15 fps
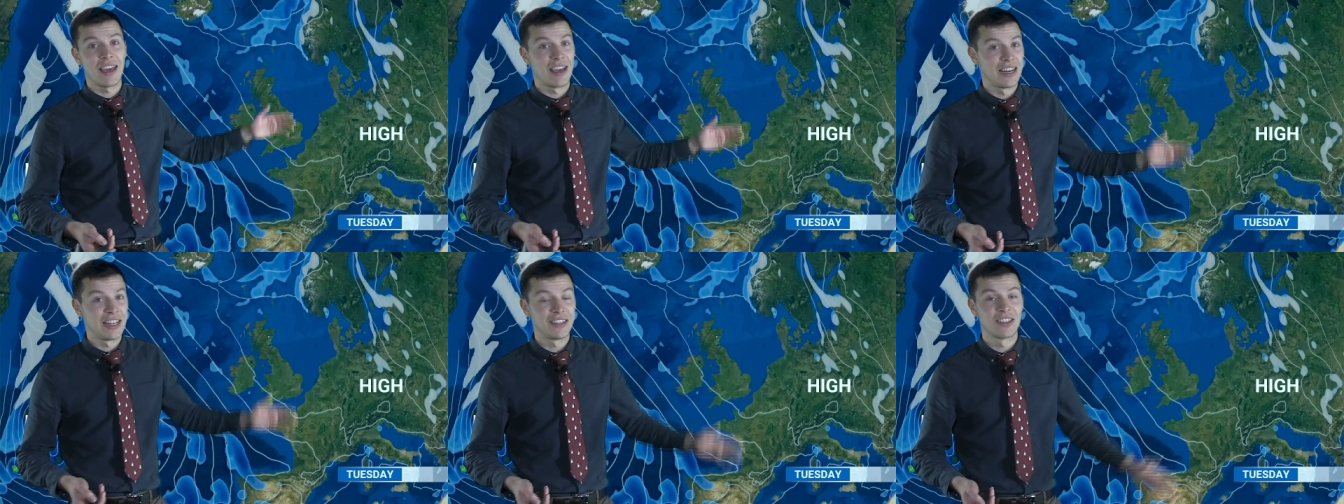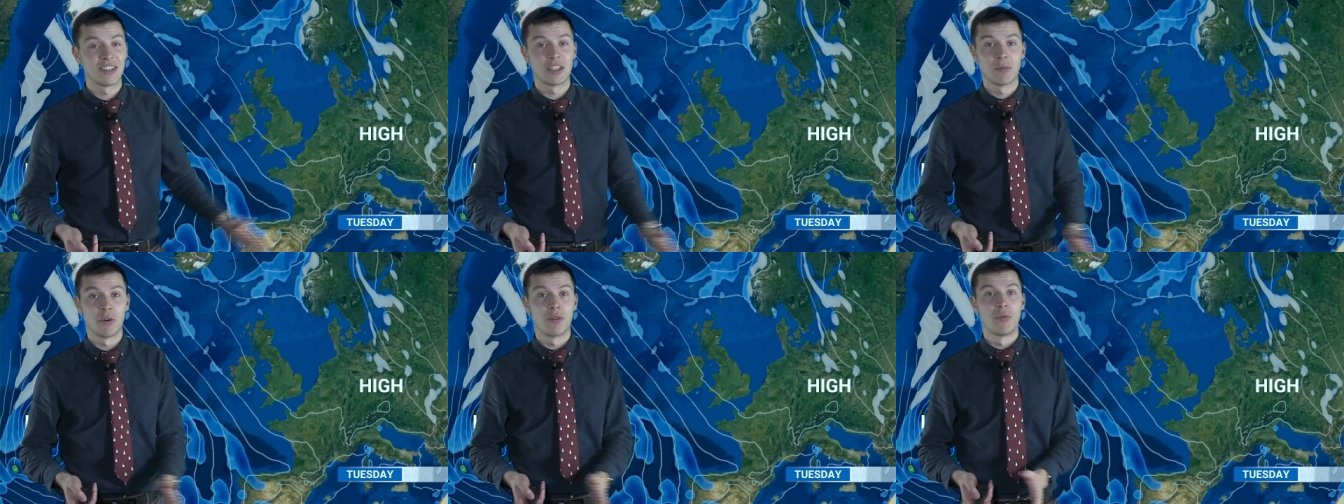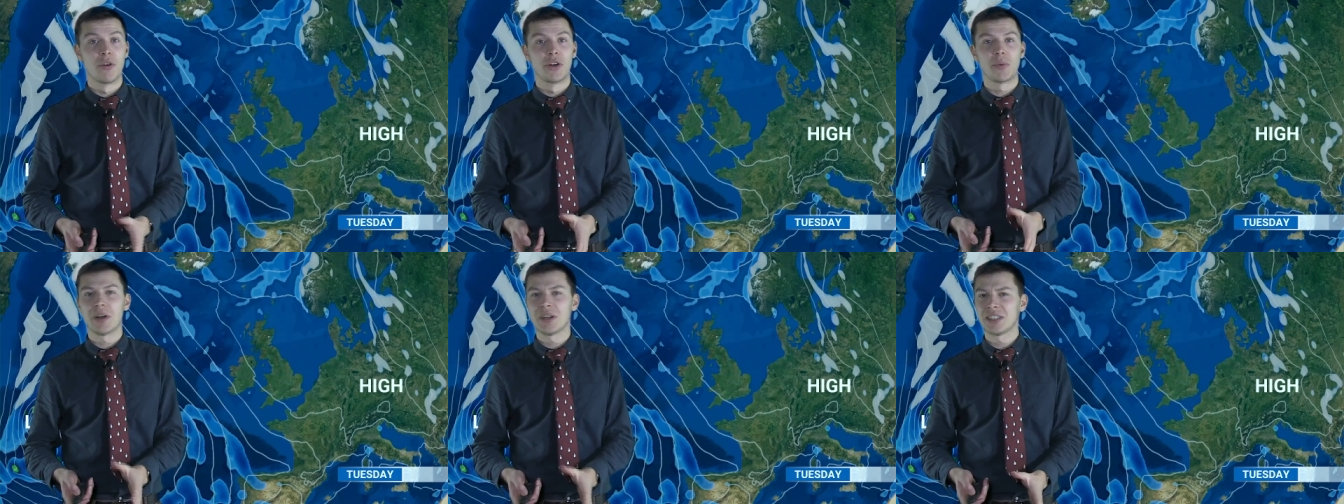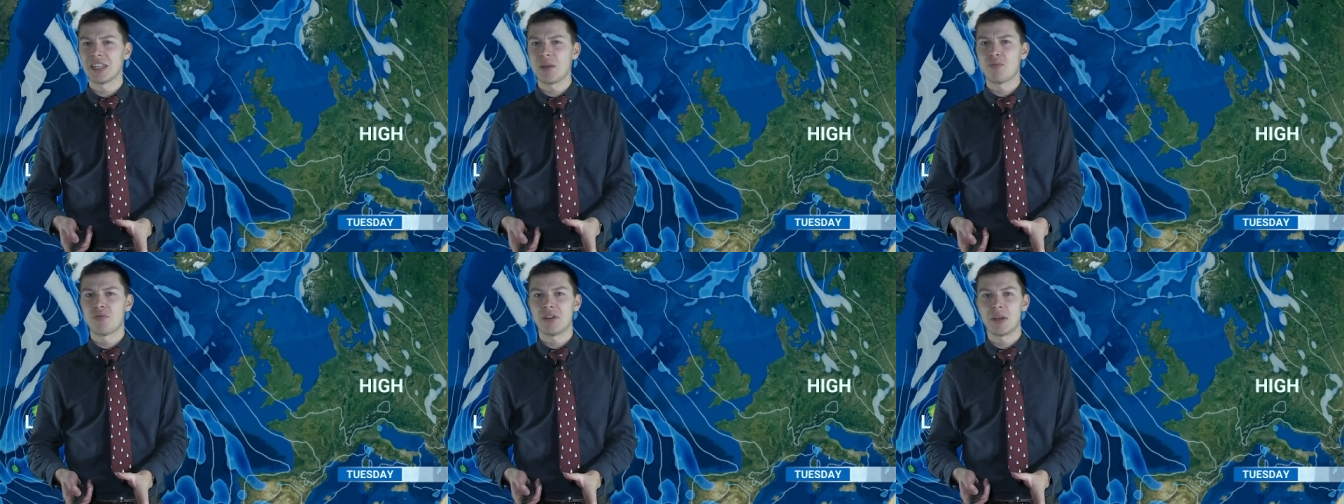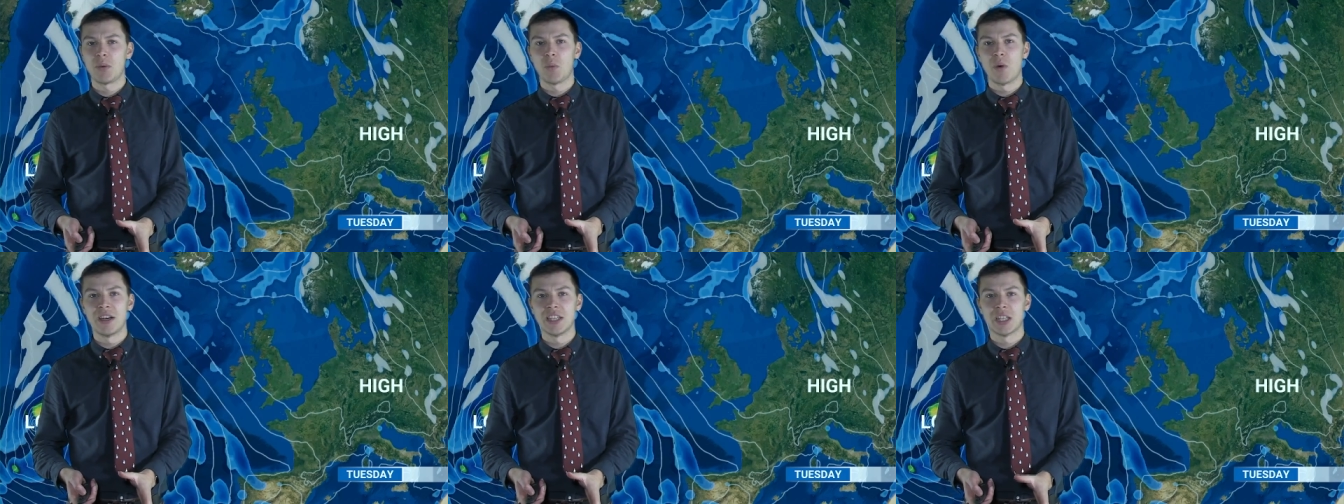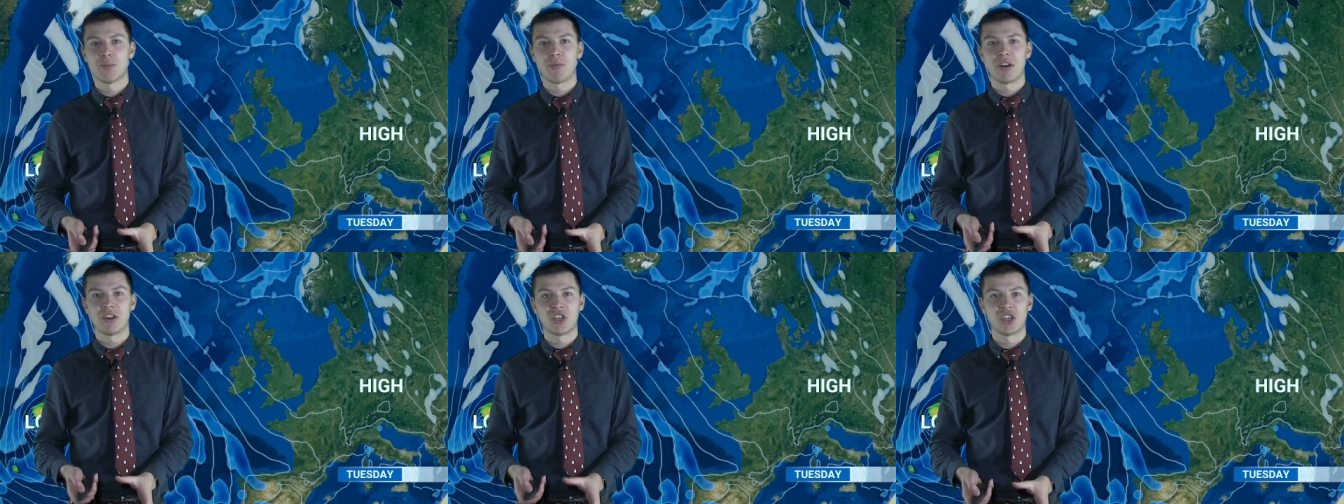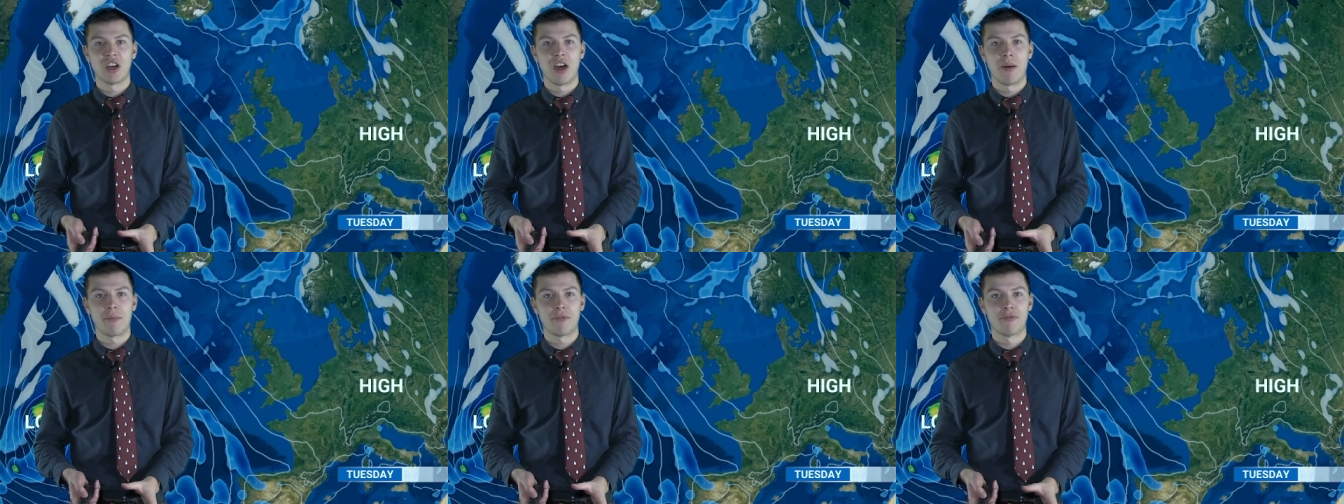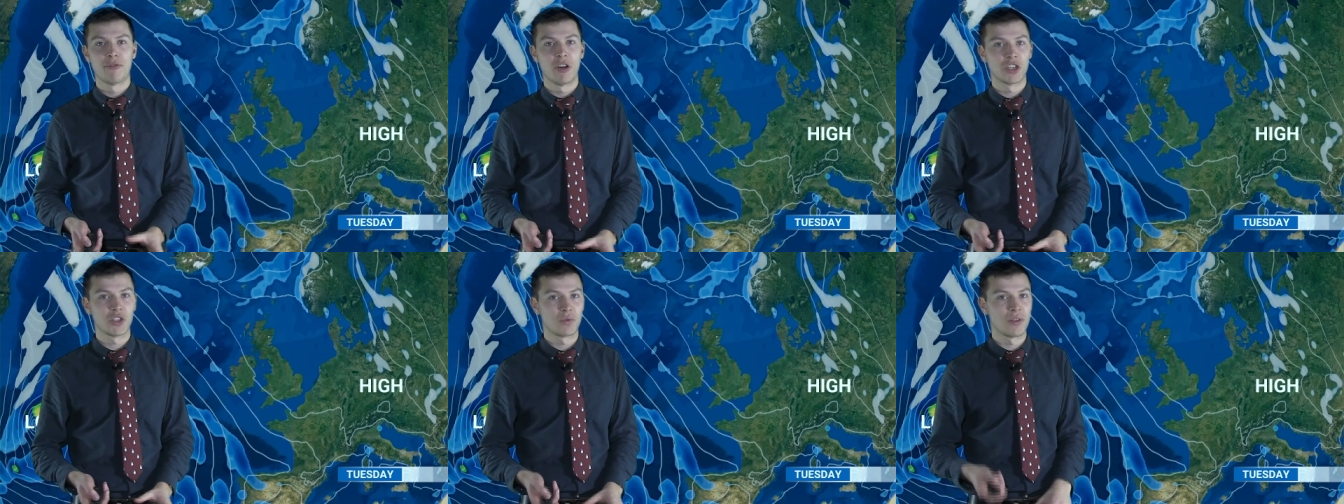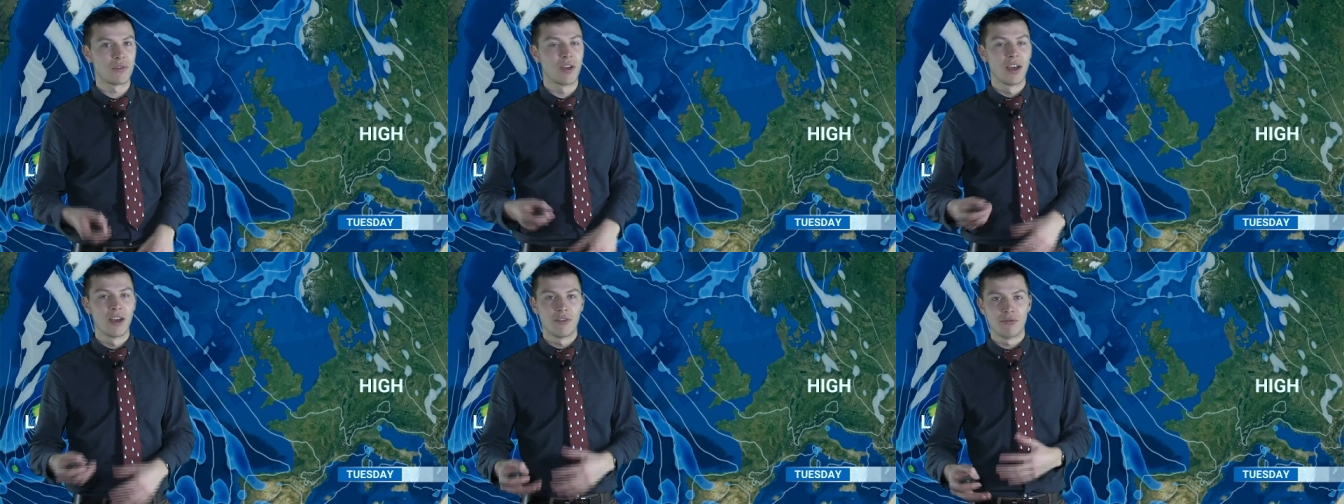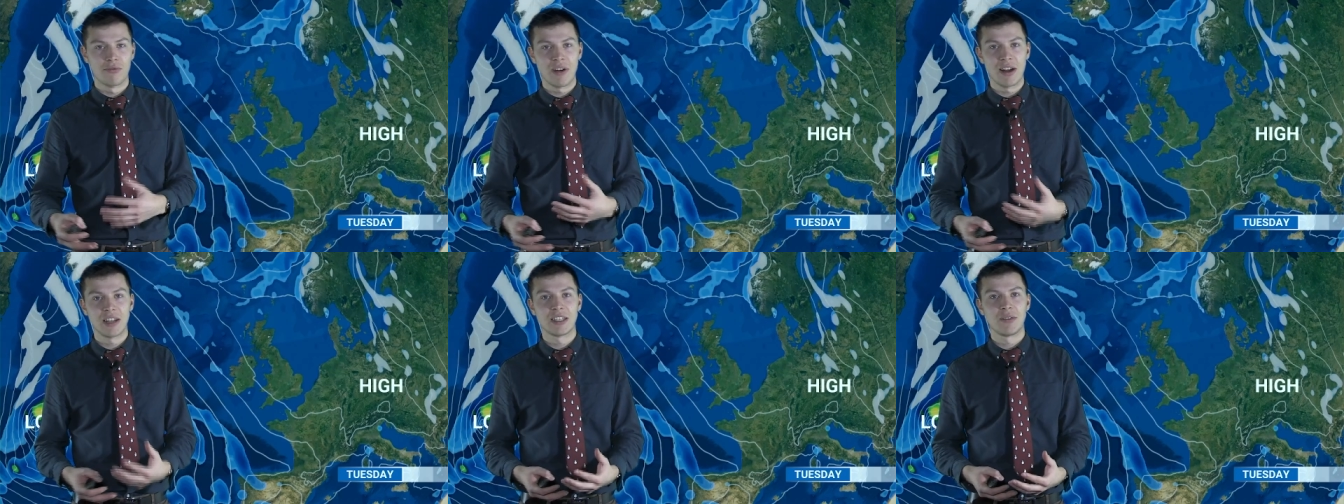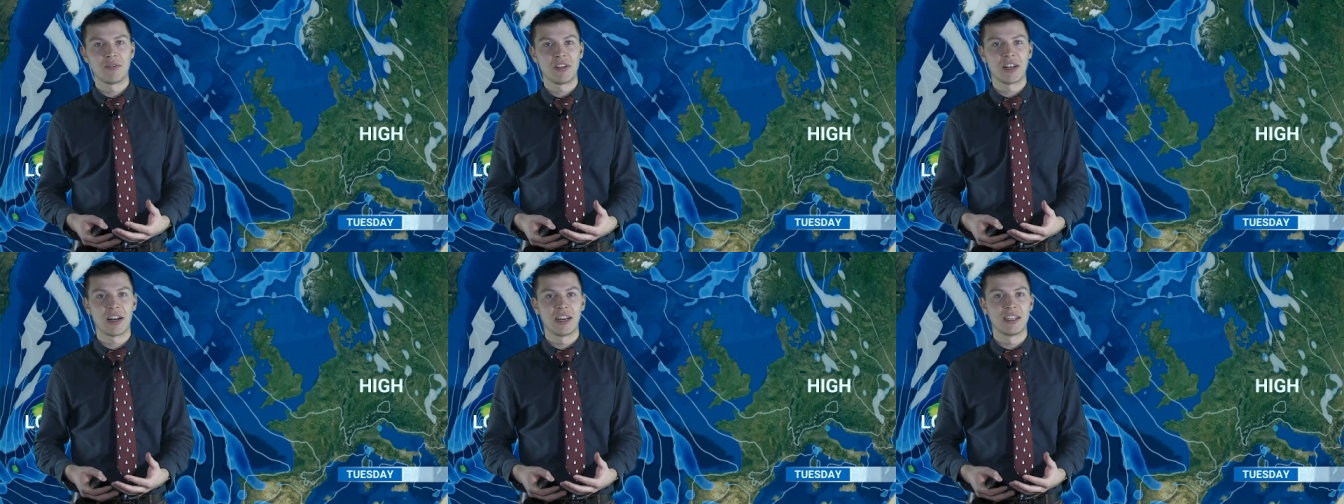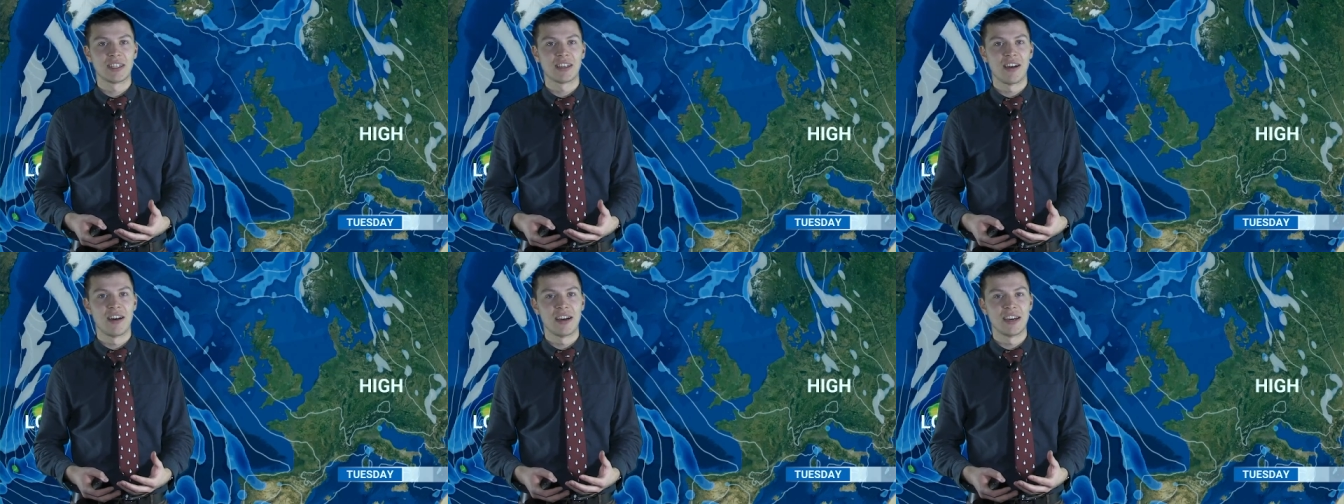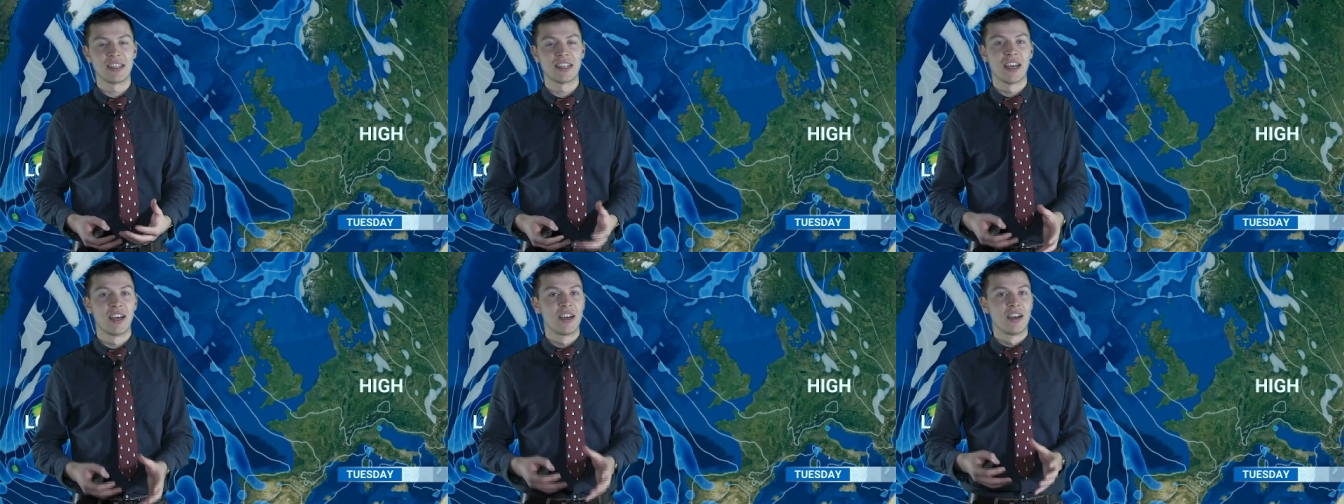and into tomorrow morning, we're going to see a pretty widespread sharp frost with relatively clear skies,